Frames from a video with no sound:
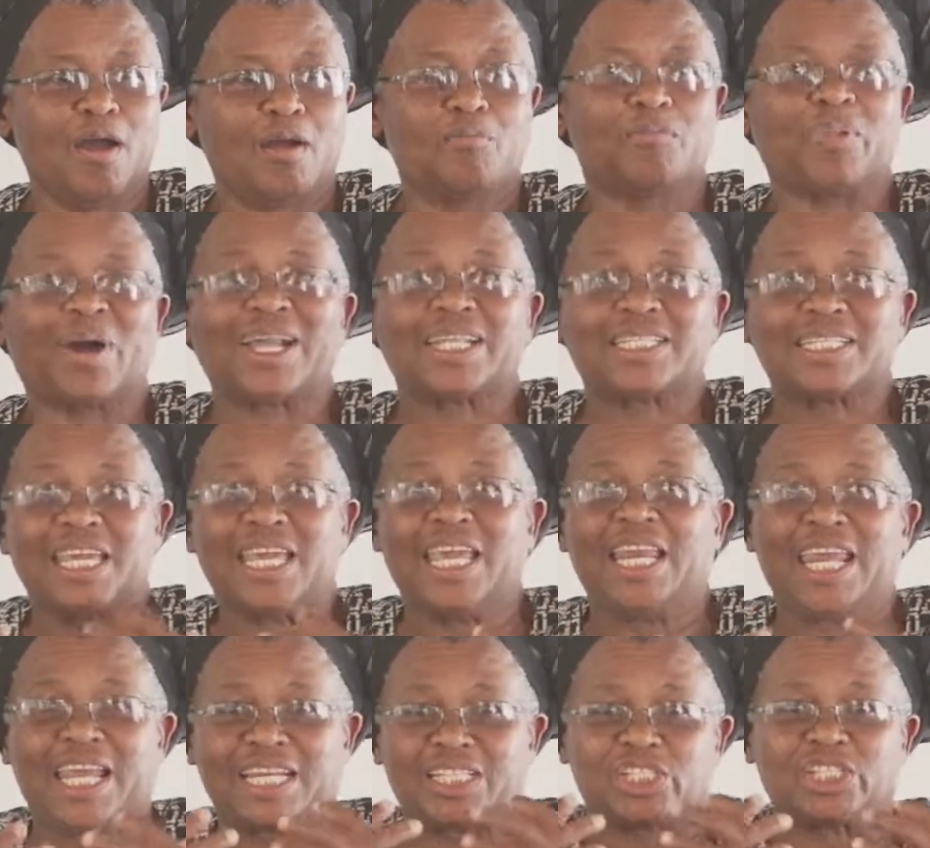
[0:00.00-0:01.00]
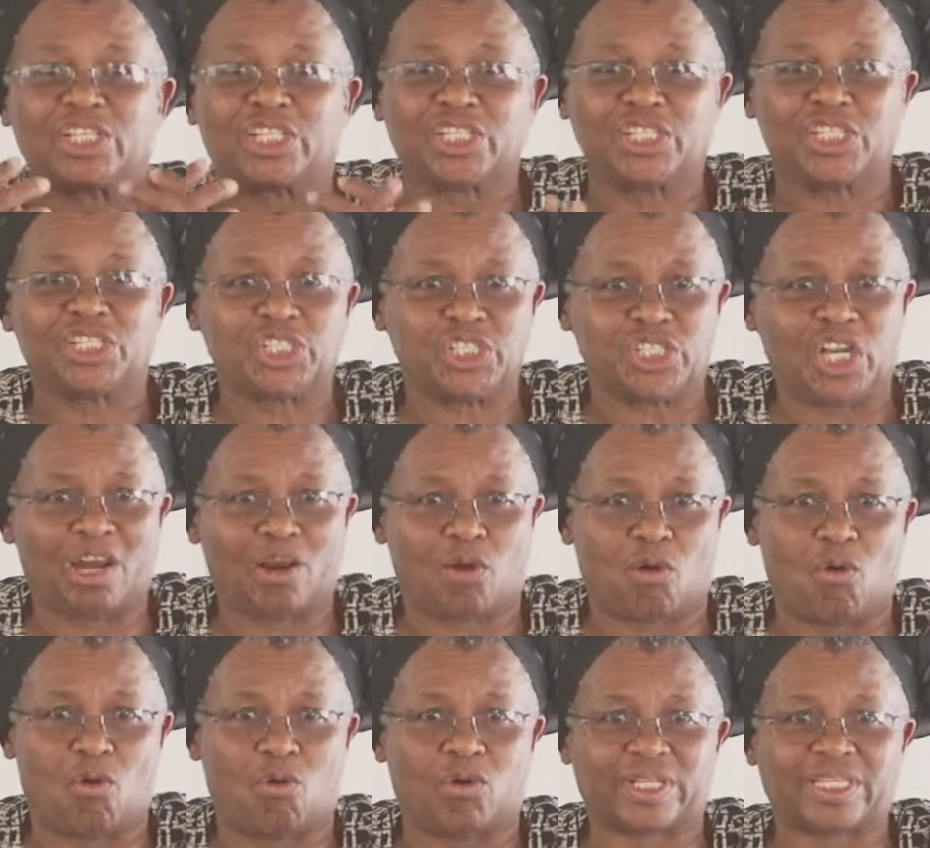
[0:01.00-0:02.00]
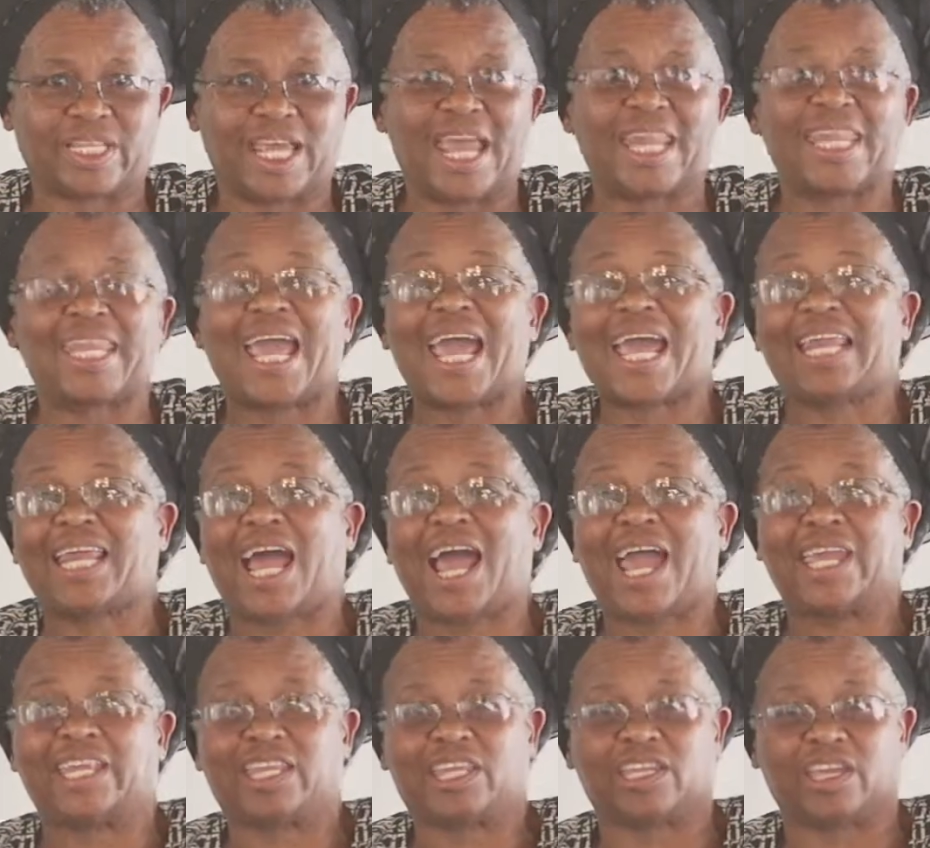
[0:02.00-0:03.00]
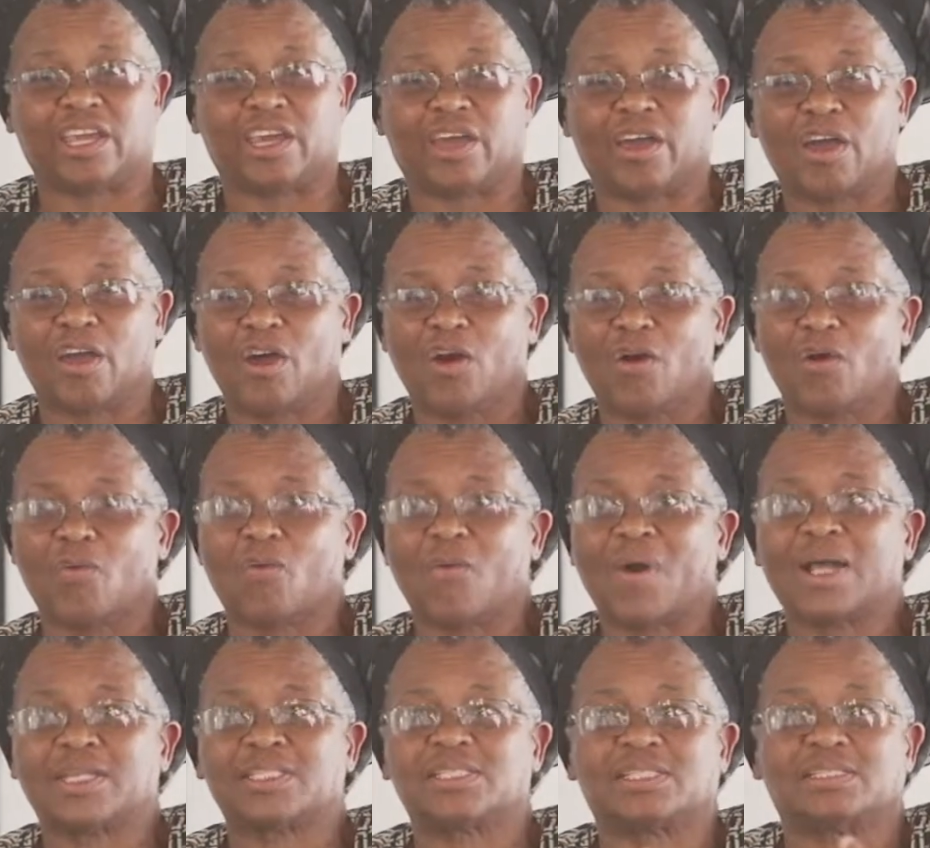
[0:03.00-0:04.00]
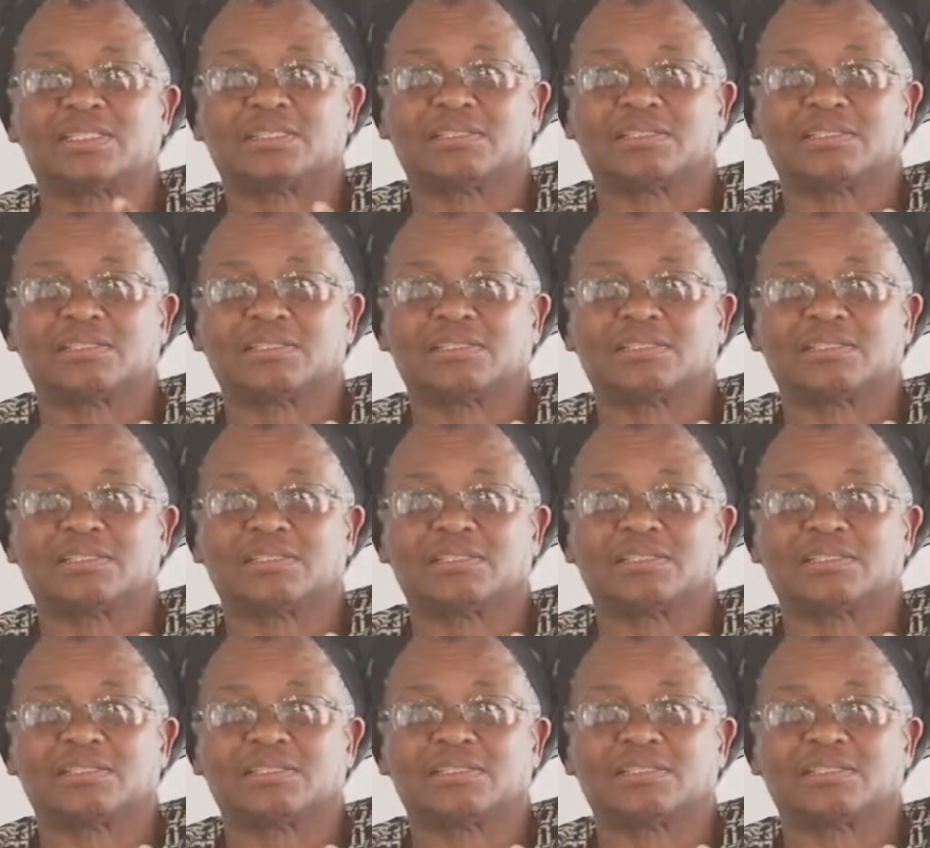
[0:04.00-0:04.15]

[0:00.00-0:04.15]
But in a traditional court, and that idea was